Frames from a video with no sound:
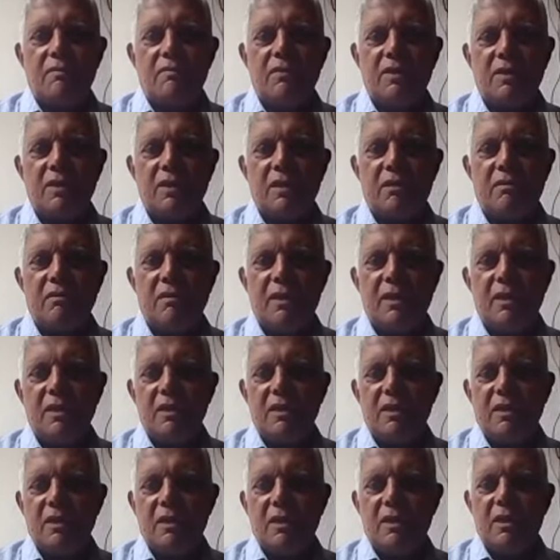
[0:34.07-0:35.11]
with the
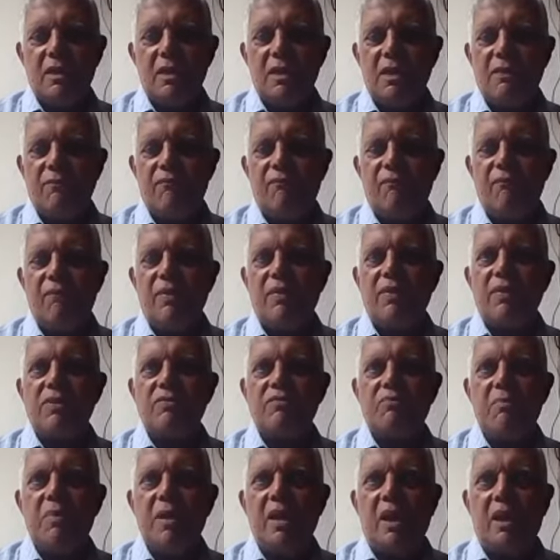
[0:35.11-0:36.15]
green leaf with
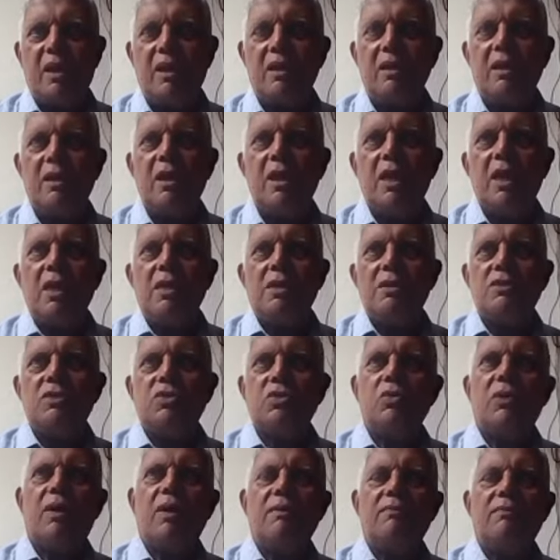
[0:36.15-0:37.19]
its beak.
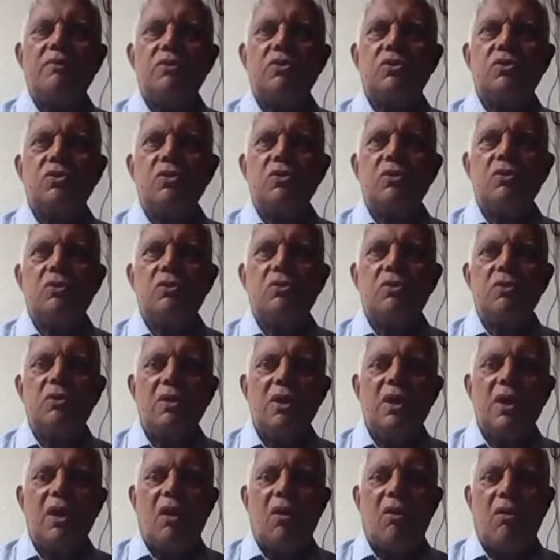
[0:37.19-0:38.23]
So I was
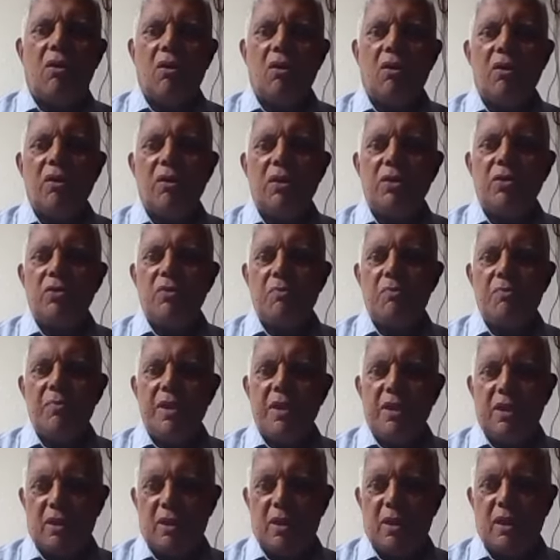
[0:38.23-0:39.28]
told, on your
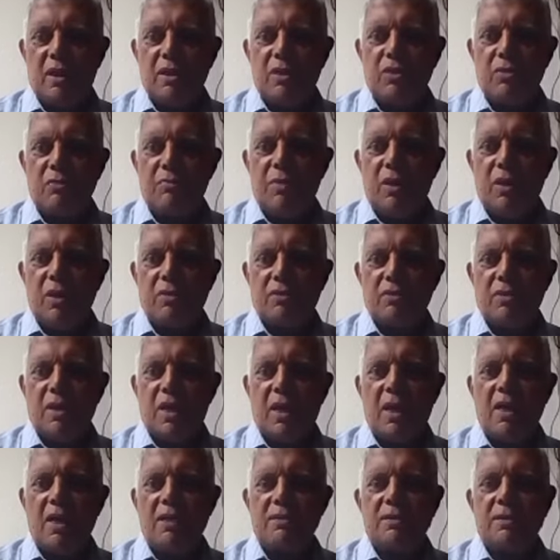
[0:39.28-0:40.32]
beak, on your mouth,
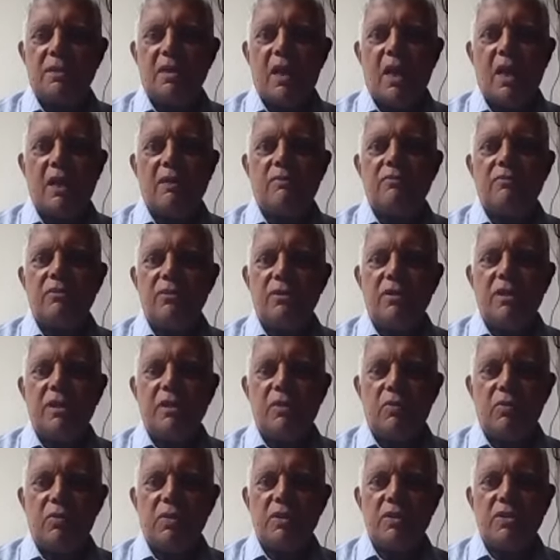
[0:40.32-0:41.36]
have
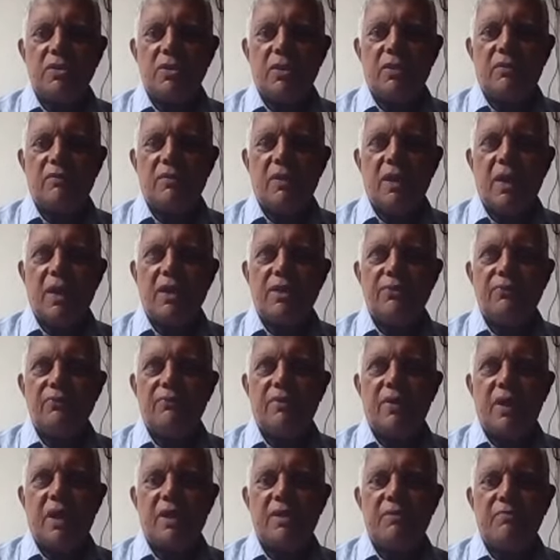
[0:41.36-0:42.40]
only words of
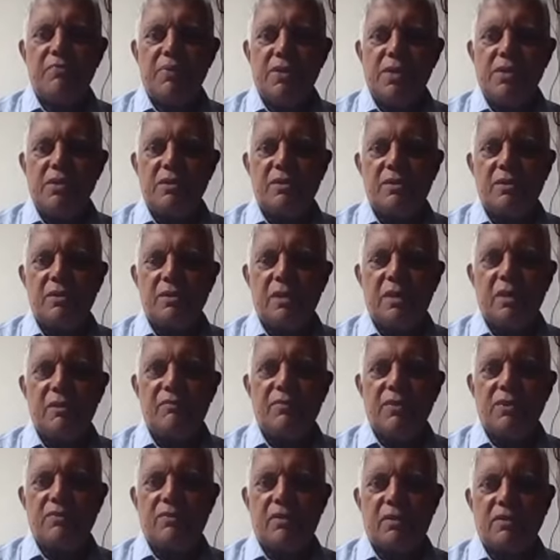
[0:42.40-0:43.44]
life and peace,
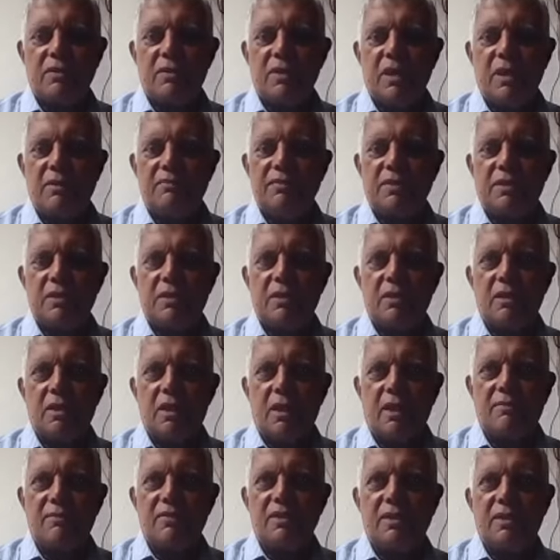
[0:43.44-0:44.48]
which was the Levitical
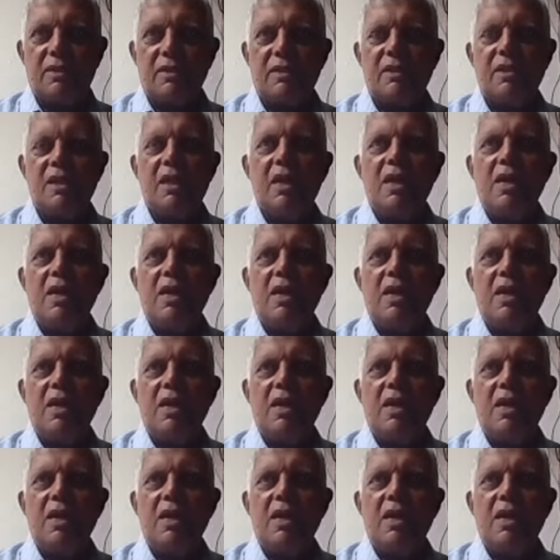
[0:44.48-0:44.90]
covenant.